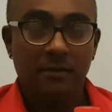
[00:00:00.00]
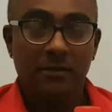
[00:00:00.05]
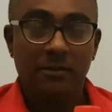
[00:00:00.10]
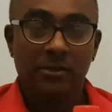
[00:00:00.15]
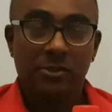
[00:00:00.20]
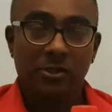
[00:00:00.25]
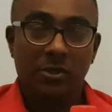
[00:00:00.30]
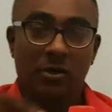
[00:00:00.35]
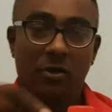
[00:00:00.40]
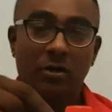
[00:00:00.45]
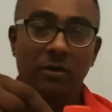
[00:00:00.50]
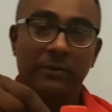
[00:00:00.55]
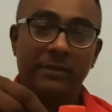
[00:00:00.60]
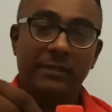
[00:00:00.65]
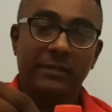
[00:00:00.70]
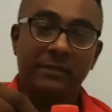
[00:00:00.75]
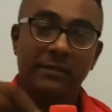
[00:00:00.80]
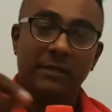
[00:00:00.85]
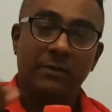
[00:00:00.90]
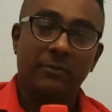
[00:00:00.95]
So all I
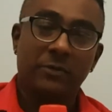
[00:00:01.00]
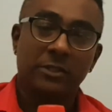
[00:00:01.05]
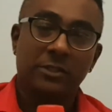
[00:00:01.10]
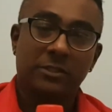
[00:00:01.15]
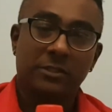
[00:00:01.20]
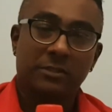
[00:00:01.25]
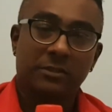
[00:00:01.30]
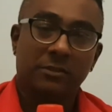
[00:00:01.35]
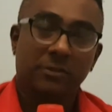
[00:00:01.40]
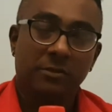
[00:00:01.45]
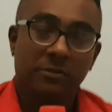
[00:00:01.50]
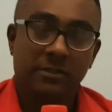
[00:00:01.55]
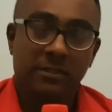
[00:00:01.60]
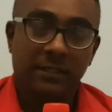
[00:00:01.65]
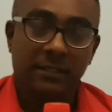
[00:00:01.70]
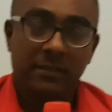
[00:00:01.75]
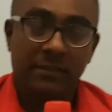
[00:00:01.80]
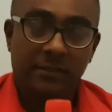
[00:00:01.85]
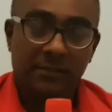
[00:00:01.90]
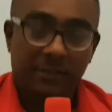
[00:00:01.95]
did here was to use
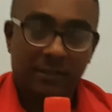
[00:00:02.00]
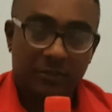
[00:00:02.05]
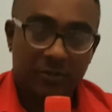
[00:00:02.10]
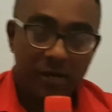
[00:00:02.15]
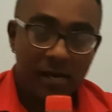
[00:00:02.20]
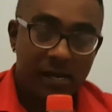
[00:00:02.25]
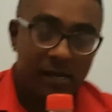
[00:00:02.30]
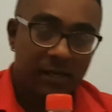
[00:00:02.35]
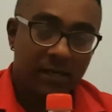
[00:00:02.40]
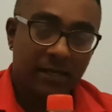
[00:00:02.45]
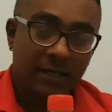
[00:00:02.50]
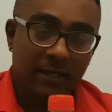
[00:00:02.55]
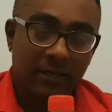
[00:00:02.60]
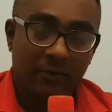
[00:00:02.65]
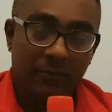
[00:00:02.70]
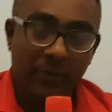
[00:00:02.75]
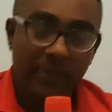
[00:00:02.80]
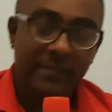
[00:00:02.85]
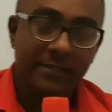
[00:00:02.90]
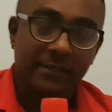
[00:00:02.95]
a sachet, and I
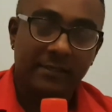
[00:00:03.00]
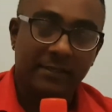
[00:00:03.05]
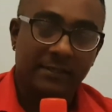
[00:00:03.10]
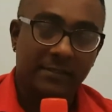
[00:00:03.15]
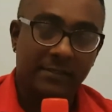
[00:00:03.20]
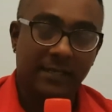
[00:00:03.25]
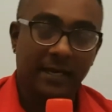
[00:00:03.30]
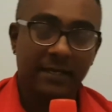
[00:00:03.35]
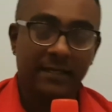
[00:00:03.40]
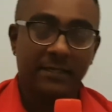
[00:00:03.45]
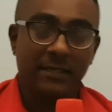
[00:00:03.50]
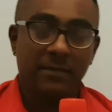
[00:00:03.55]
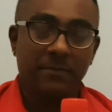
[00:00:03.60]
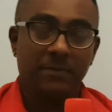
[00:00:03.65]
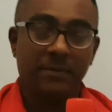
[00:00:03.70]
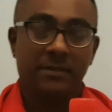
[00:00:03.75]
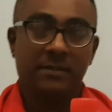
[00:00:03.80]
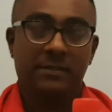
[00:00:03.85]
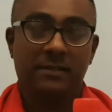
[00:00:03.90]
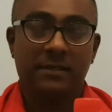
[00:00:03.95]
weighted it slightly a
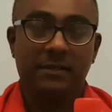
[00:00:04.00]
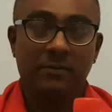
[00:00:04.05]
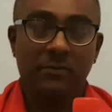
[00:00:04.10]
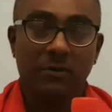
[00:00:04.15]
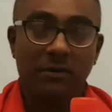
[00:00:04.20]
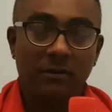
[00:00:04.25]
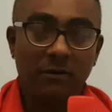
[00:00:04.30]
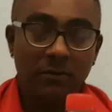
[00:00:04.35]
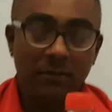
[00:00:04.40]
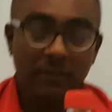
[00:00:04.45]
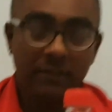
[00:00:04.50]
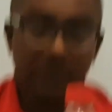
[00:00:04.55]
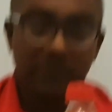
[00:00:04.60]
bit, and all I